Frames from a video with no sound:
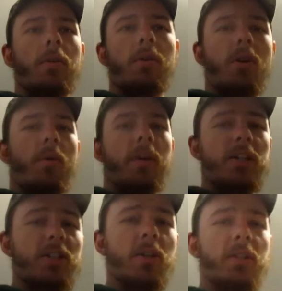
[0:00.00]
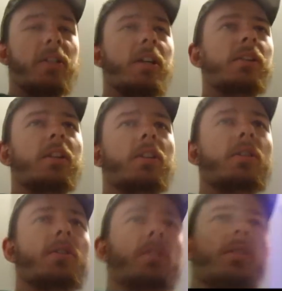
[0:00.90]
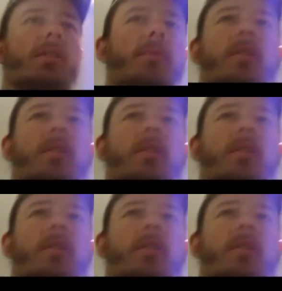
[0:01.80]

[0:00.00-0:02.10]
Oh, well, how's it going tonight there, YouTube?